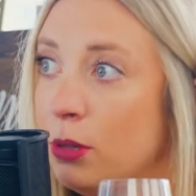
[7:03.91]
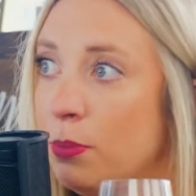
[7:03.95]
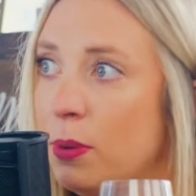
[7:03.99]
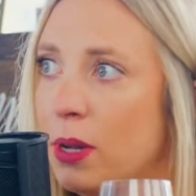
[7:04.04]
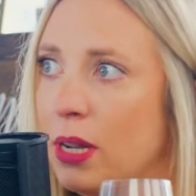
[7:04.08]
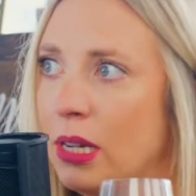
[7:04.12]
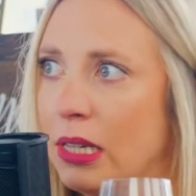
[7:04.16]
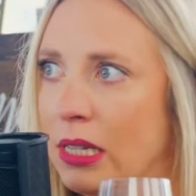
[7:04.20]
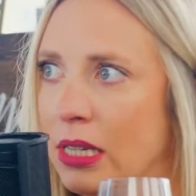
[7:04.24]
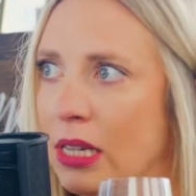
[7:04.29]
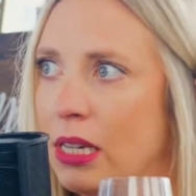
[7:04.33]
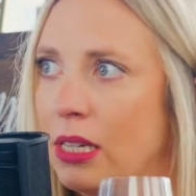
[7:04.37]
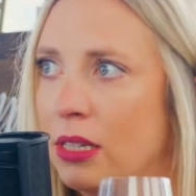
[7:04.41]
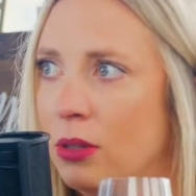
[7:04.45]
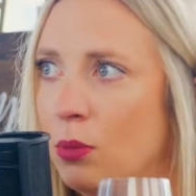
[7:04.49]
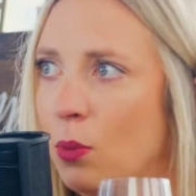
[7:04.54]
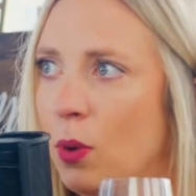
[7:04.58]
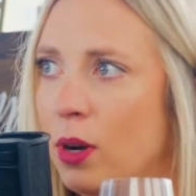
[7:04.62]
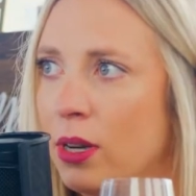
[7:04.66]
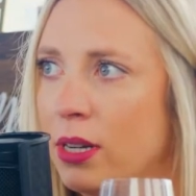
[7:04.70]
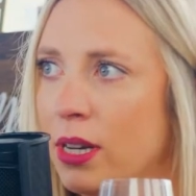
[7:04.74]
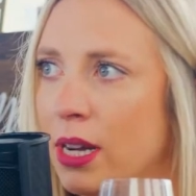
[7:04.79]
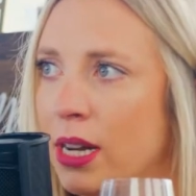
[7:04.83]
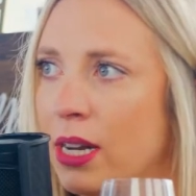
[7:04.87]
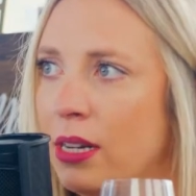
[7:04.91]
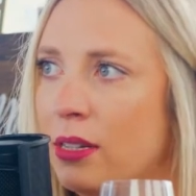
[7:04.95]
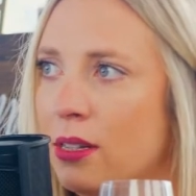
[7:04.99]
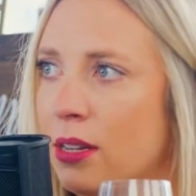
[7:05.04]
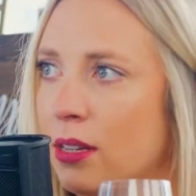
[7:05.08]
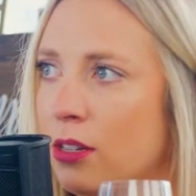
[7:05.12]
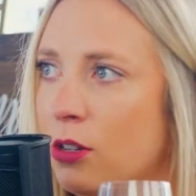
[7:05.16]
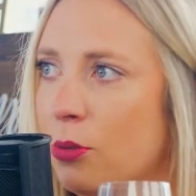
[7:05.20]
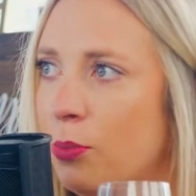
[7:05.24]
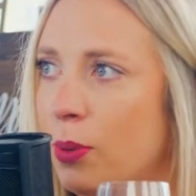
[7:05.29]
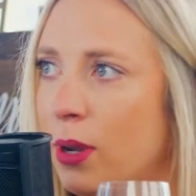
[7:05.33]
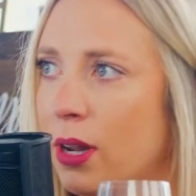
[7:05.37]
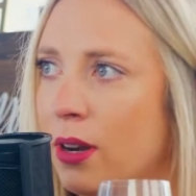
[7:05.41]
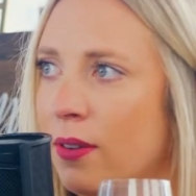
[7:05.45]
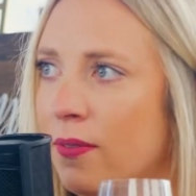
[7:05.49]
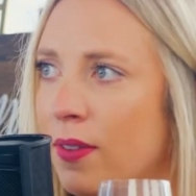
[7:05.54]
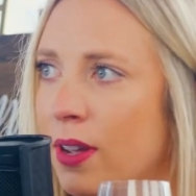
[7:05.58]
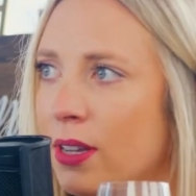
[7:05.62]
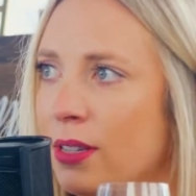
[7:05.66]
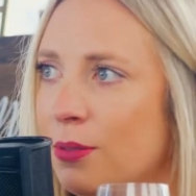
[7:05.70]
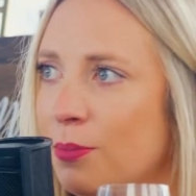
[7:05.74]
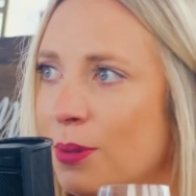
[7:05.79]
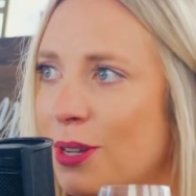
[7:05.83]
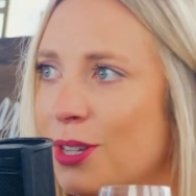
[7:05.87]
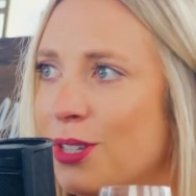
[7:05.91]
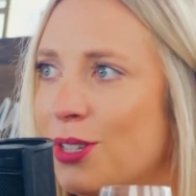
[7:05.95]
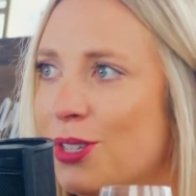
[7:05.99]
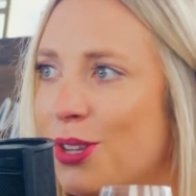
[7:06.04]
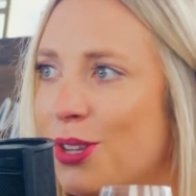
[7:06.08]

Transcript: because it is one day and such a big investment.